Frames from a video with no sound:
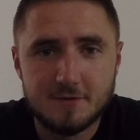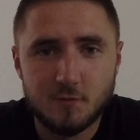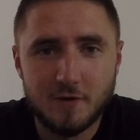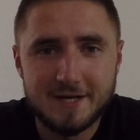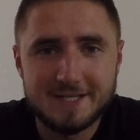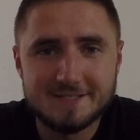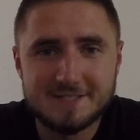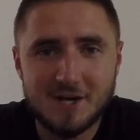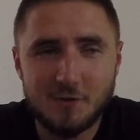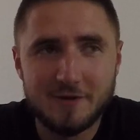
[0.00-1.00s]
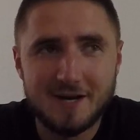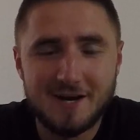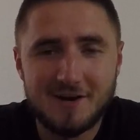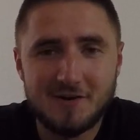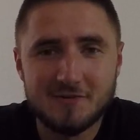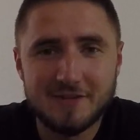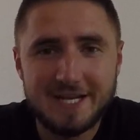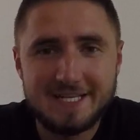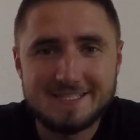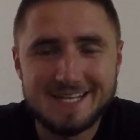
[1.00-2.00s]
What is going on,
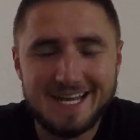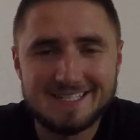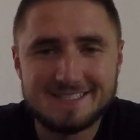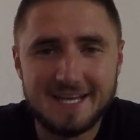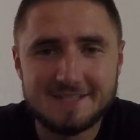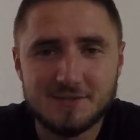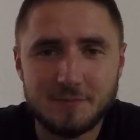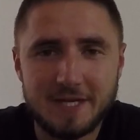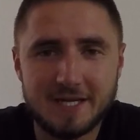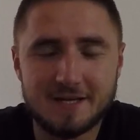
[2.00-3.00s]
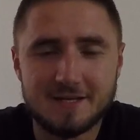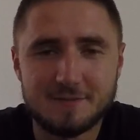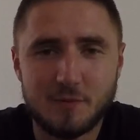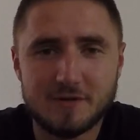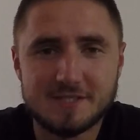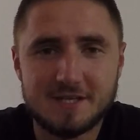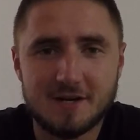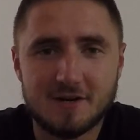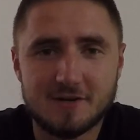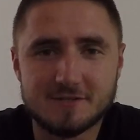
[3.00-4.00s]
ladies and gentlemen, boys and
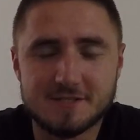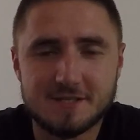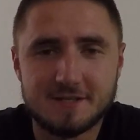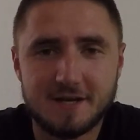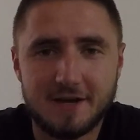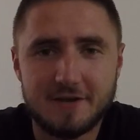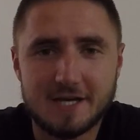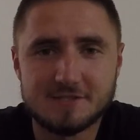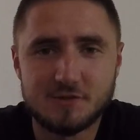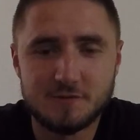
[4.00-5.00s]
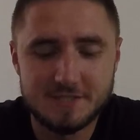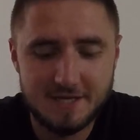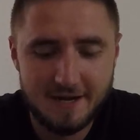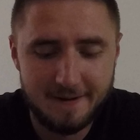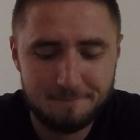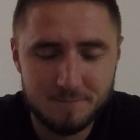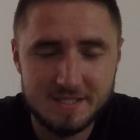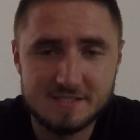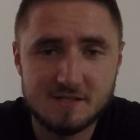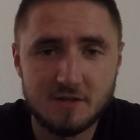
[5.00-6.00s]
girls? How you guys doing tonight?
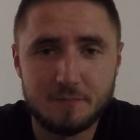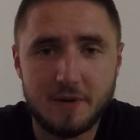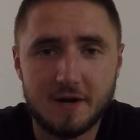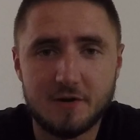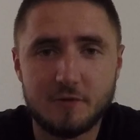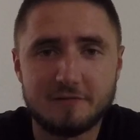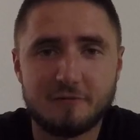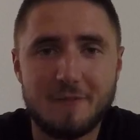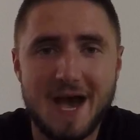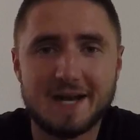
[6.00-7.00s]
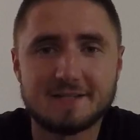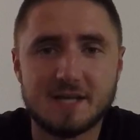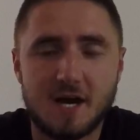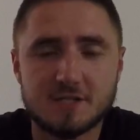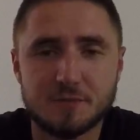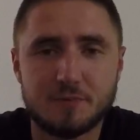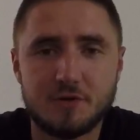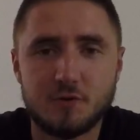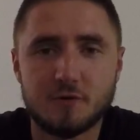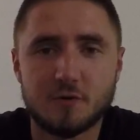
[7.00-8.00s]
This is Clint Berry with From Addict to
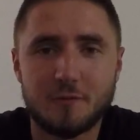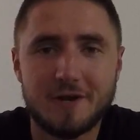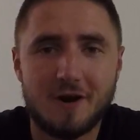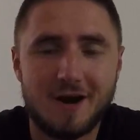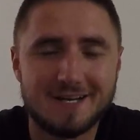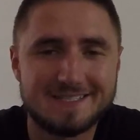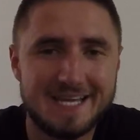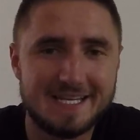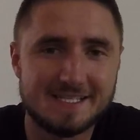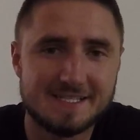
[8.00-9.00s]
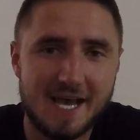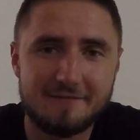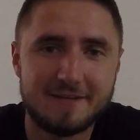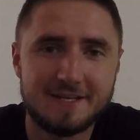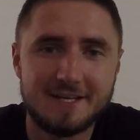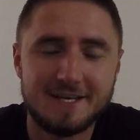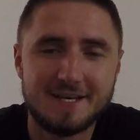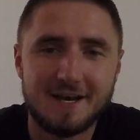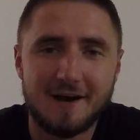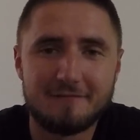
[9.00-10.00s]
Entrepreneur. We are on day 7
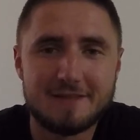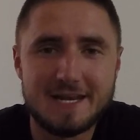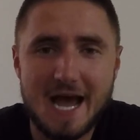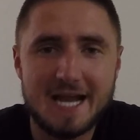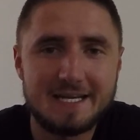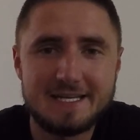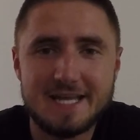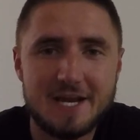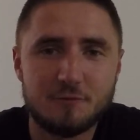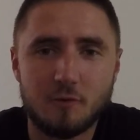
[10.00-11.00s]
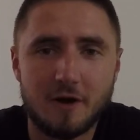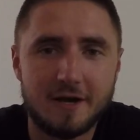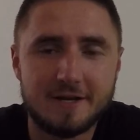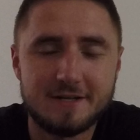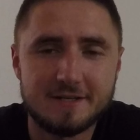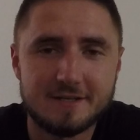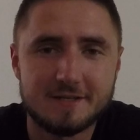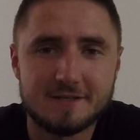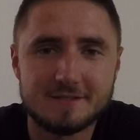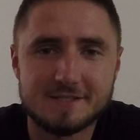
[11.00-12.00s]
of the 90-day run.
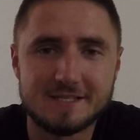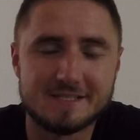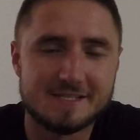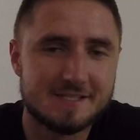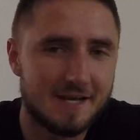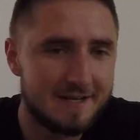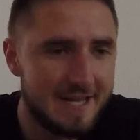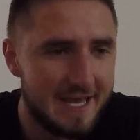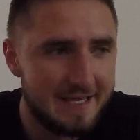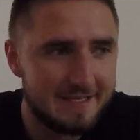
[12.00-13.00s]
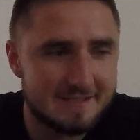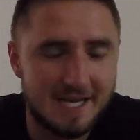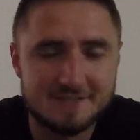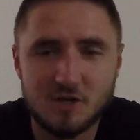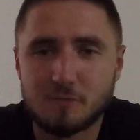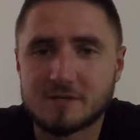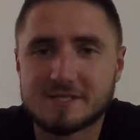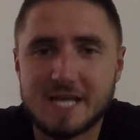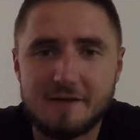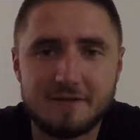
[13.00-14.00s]
It's Sunday. It's October
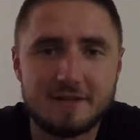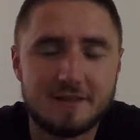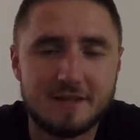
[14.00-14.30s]
7th.